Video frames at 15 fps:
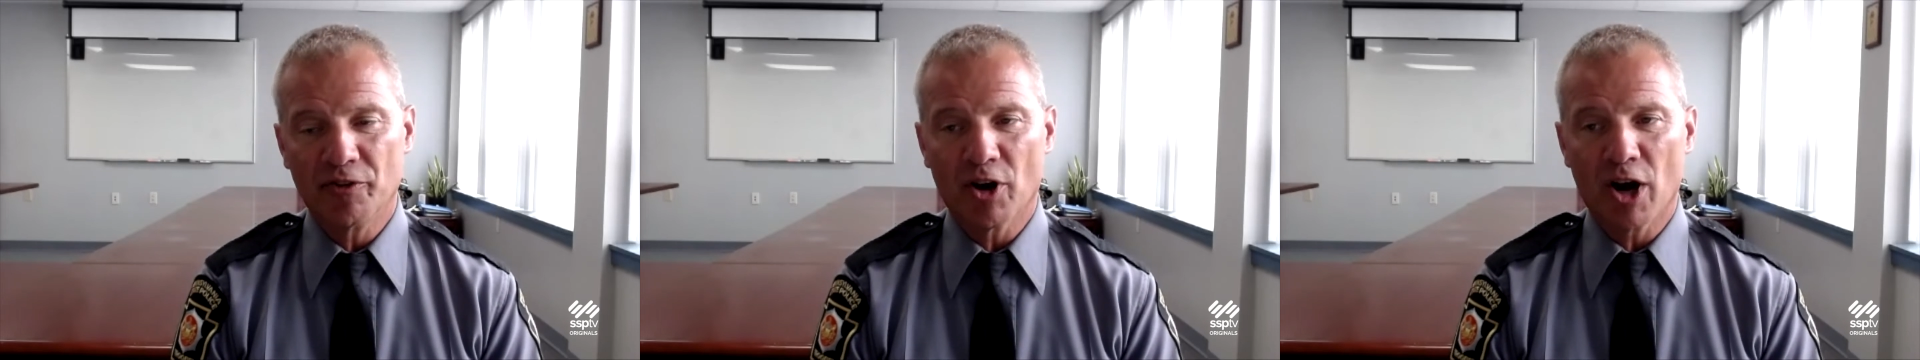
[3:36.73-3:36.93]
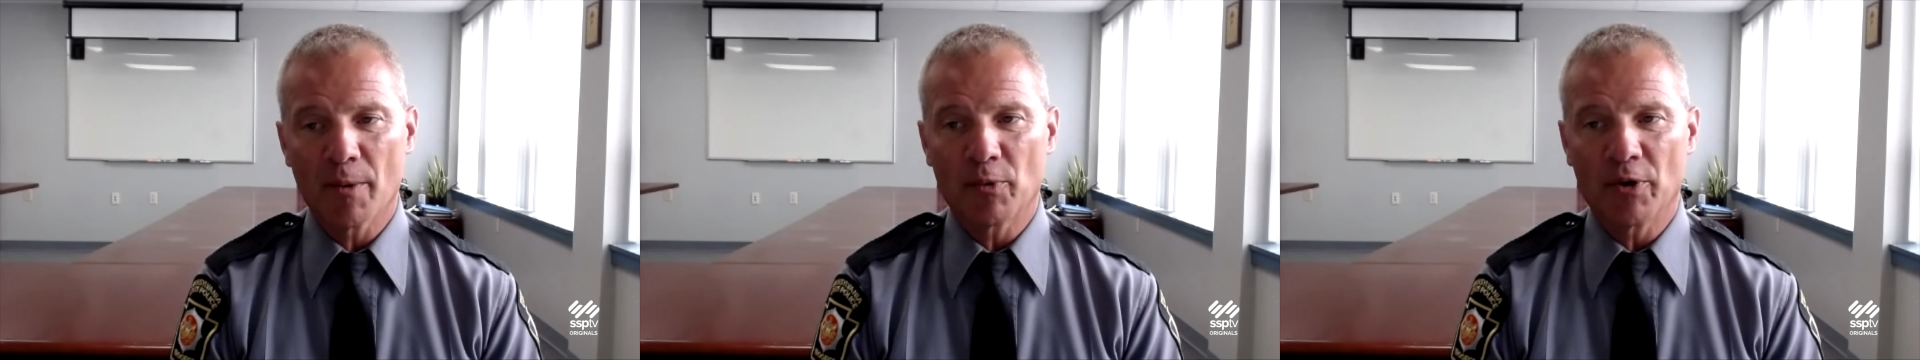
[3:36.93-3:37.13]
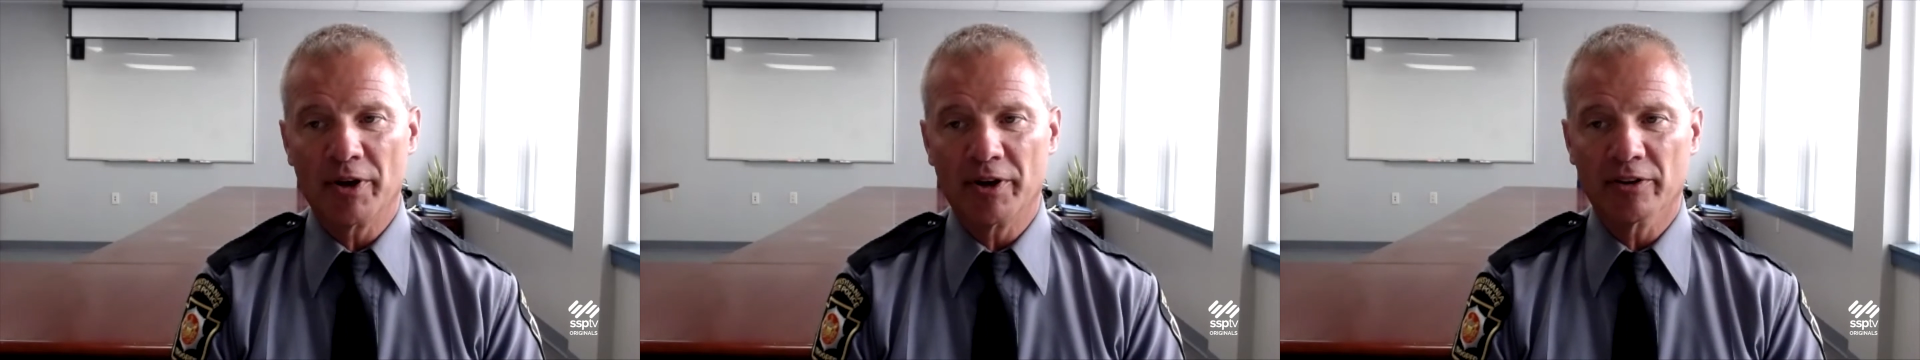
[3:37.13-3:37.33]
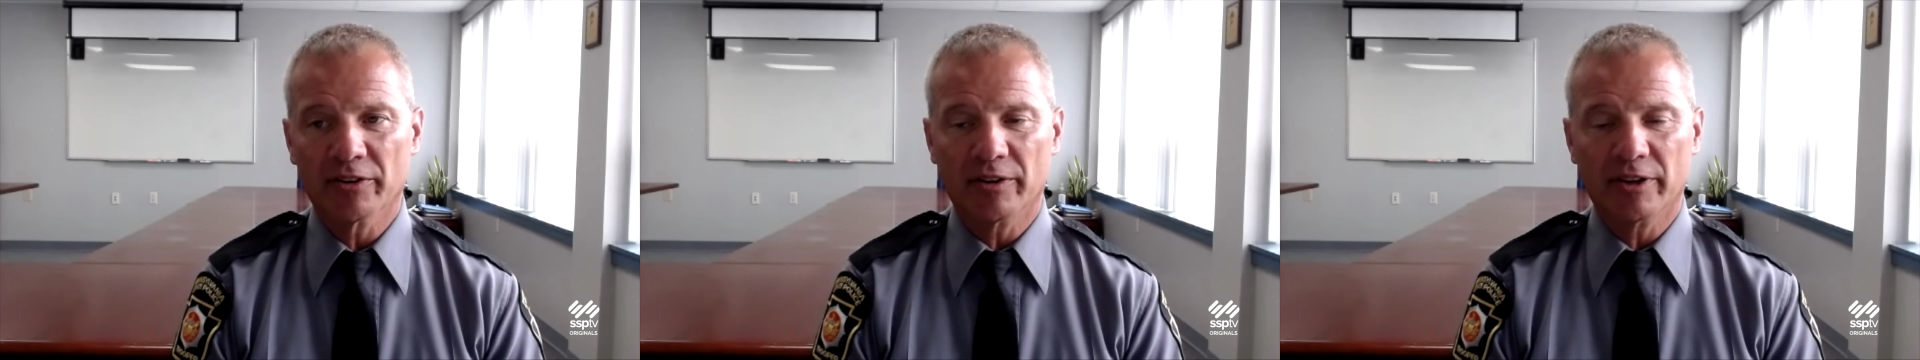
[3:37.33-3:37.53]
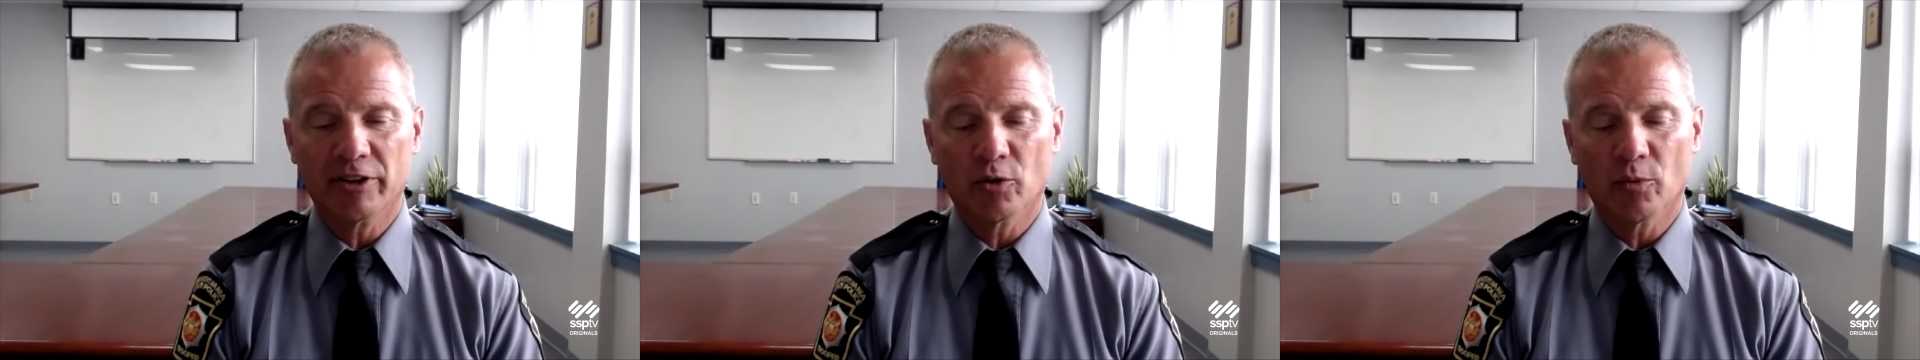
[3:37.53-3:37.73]
you're operating in
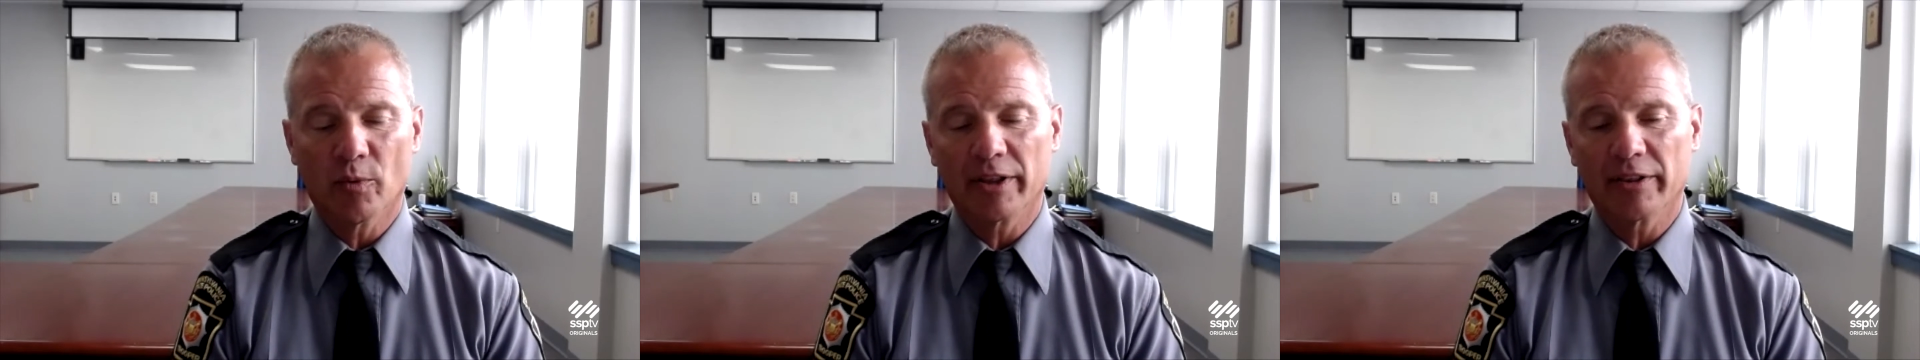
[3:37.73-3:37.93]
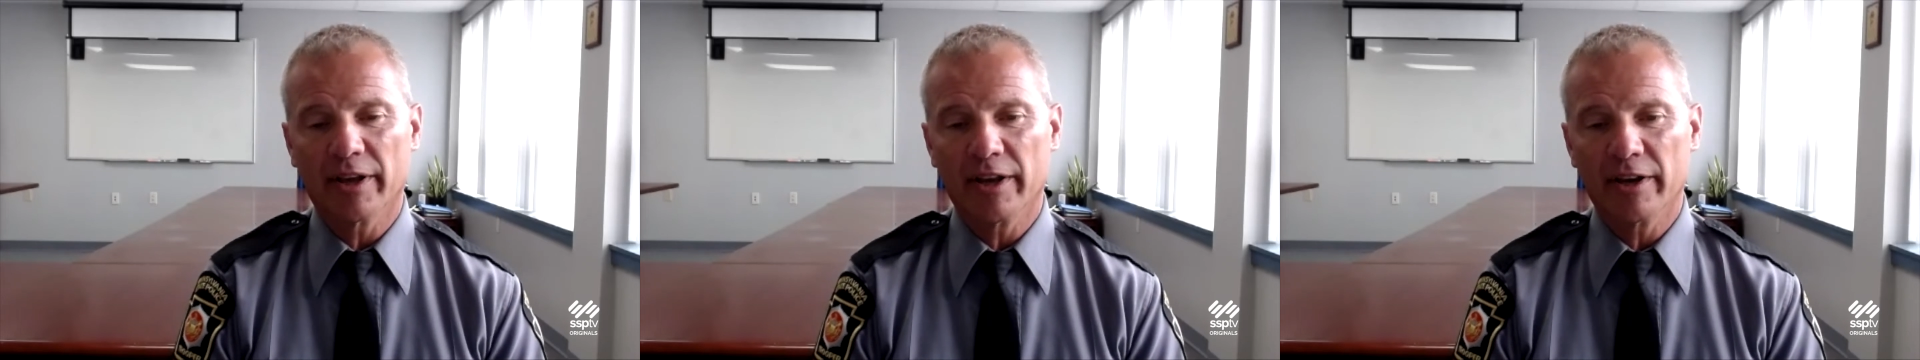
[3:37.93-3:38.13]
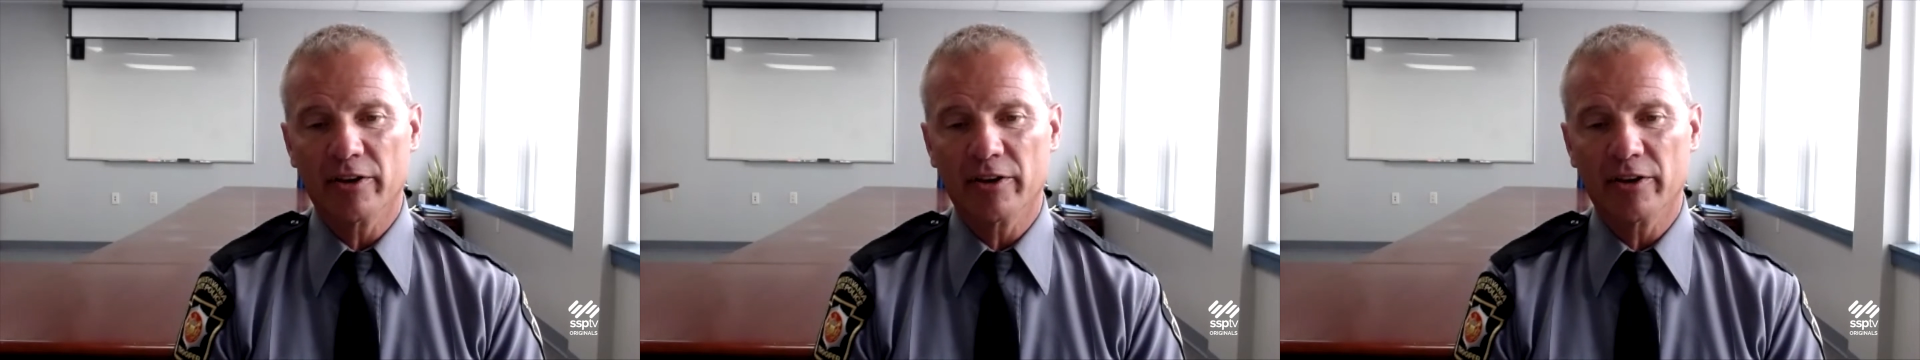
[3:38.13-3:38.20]
the, in the right lane,